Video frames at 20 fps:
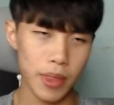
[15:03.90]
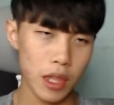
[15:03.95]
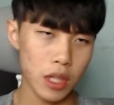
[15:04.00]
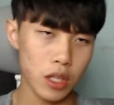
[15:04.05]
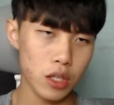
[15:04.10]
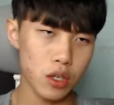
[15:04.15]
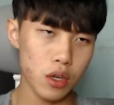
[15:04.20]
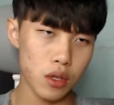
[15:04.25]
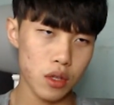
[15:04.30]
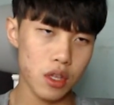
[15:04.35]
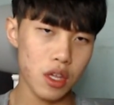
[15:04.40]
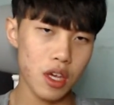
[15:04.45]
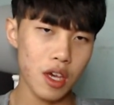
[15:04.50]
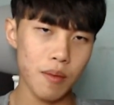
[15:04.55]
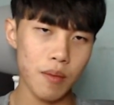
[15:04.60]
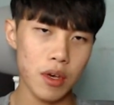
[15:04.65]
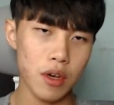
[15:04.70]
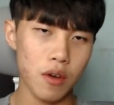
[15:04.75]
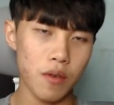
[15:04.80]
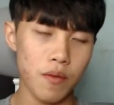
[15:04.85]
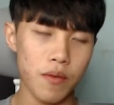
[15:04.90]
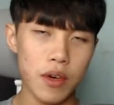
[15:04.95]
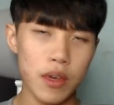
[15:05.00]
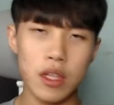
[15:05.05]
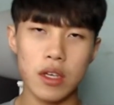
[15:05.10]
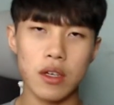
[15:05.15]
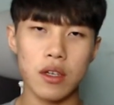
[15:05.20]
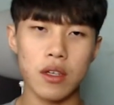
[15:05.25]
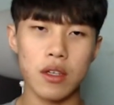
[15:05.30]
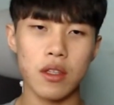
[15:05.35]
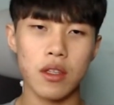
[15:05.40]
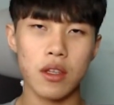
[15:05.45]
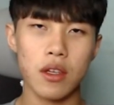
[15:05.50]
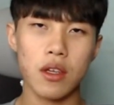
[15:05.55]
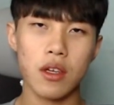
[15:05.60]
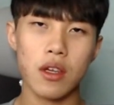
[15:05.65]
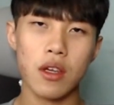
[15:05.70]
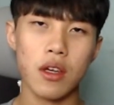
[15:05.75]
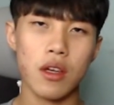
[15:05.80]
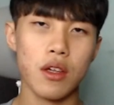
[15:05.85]
Just give me an opinion.
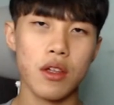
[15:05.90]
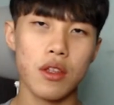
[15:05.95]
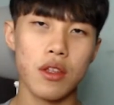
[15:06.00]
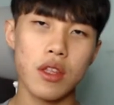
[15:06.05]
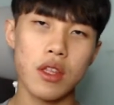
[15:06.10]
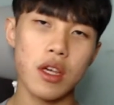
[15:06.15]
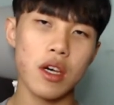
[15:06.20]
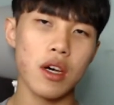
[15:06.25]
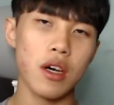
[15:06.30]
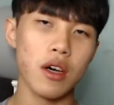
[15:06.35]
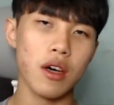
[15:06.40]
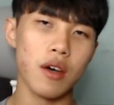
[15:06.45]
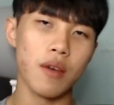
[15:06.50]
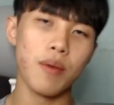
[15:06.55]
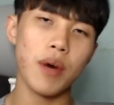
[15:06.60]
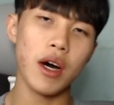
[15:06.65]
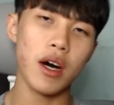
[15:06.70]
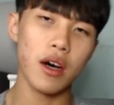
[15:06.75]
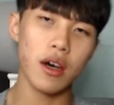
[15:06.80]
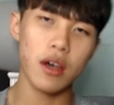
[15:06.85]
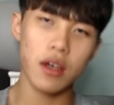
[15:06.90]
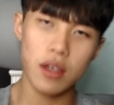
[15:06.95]
See ya. Bye.